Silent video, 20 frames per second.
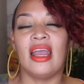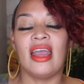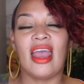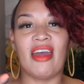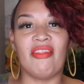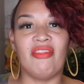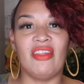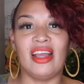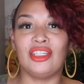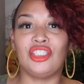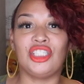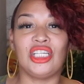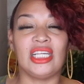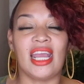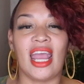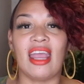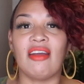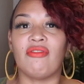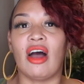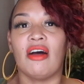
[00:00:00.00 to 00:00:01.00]
And then she
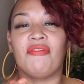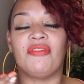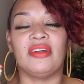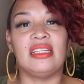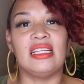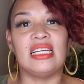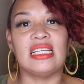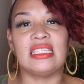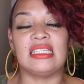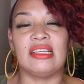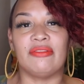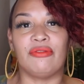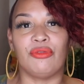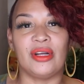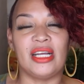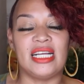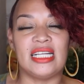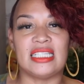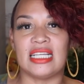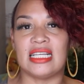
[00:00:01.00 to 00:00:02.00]
gave off a list of
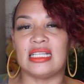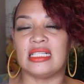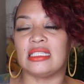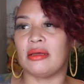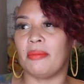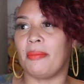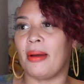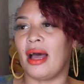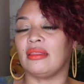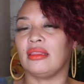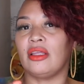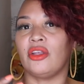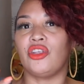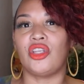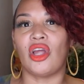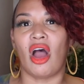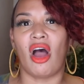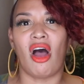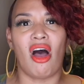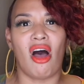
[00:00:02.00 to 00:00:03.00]
reasons about the
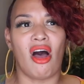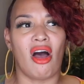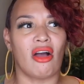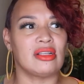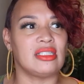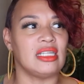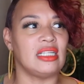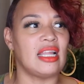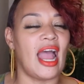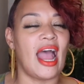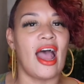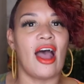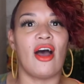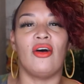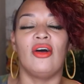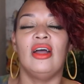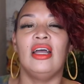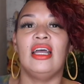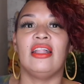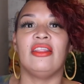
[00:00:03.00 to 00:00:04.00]
dogs and
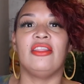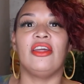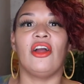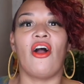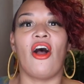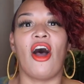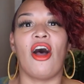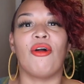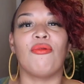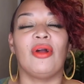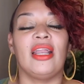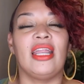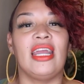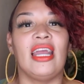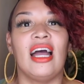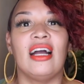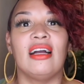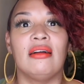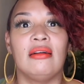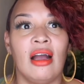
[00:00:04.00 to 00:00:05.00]
how they're already
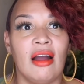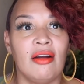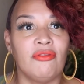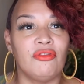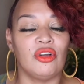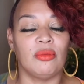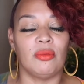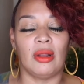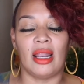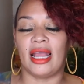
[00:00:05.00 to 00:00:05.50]
uncomfortable.